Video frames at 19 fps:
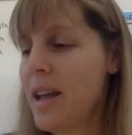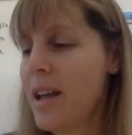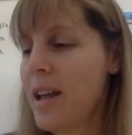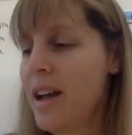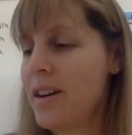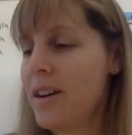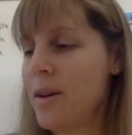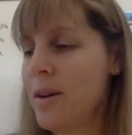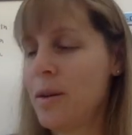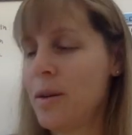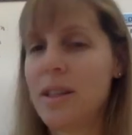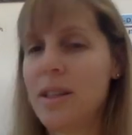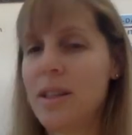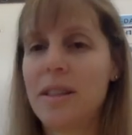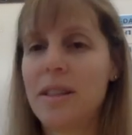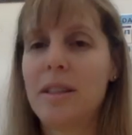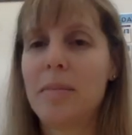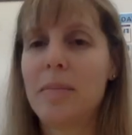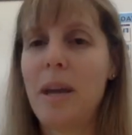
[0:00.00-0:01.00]
Notice this is
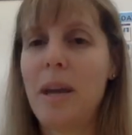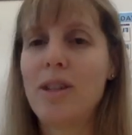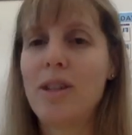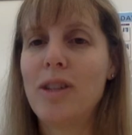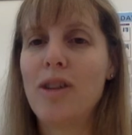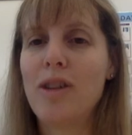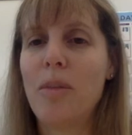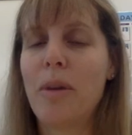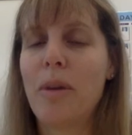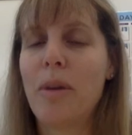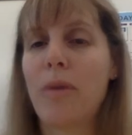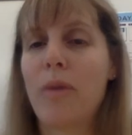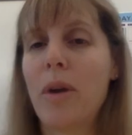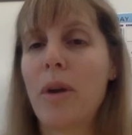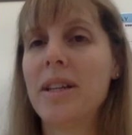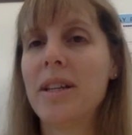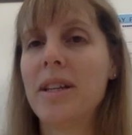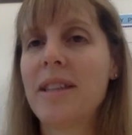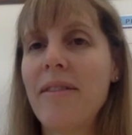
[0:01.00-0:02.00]
page notebook
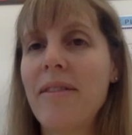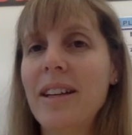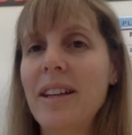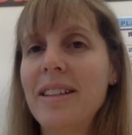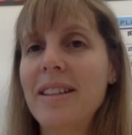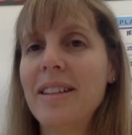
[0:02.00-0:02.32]
47.